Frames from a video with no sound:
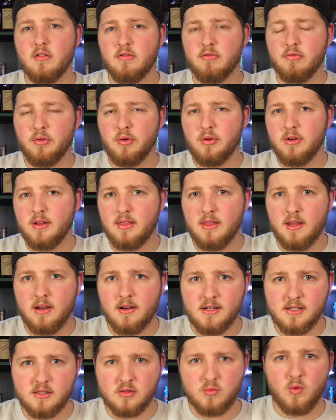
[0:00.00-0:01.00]
of fruit in
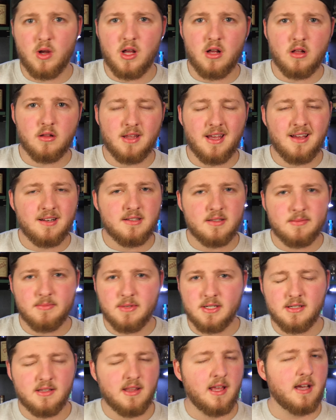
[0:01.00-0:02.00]
there as well, not as
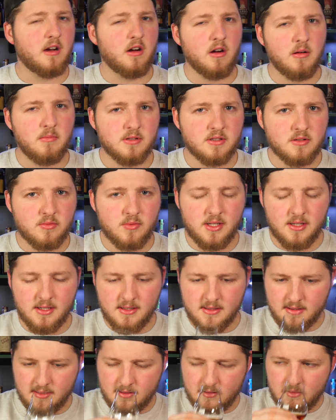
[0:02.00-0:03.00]
much of that caramel
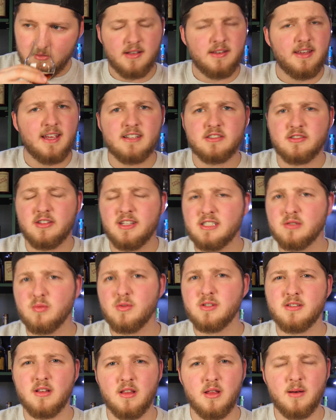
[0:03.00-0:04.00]
sweetness. Yeah, so this
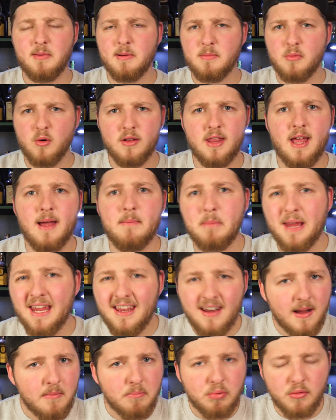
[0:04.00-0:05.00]
one's a little bit more of that
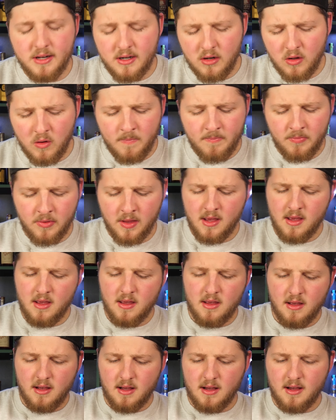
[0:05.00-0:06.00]
peanut brittle.
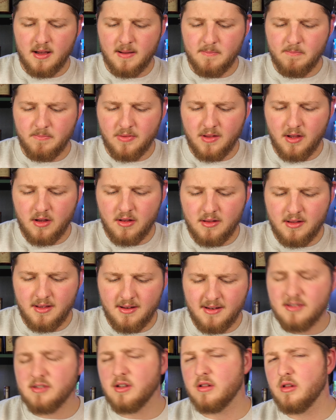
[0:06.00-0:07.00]

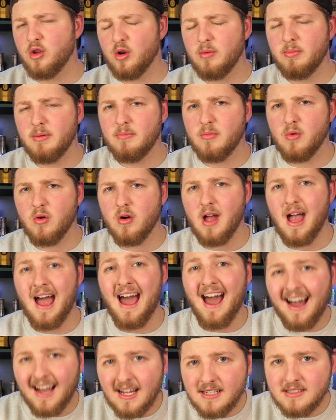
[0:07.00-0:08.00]
It is a little bit more
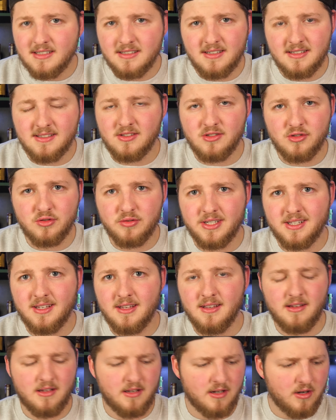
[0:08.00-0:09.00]
hot. It doesn't
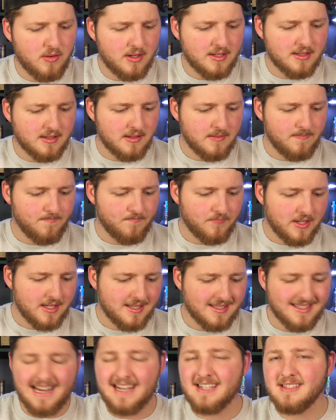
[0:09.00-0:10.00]
drink, you know, as
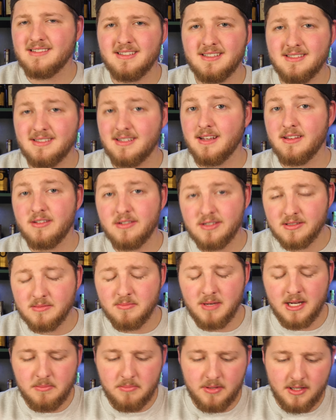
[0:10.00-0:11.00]
nicely as the others in
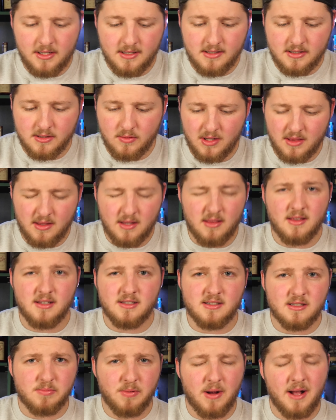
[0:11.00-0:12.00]
my opinion, so I think
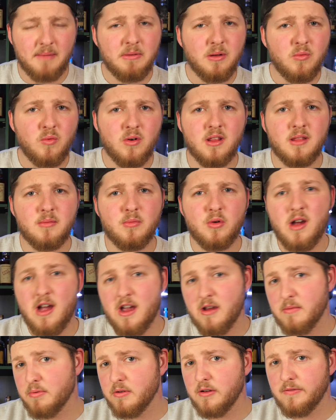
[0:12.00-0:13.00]
this is probably one of the more
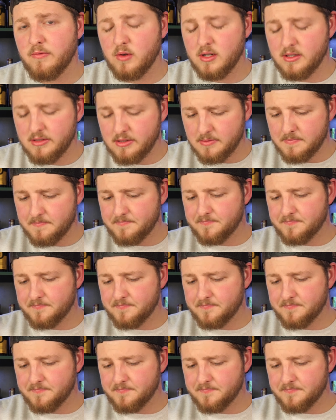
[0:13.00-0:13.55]
higher proof ones.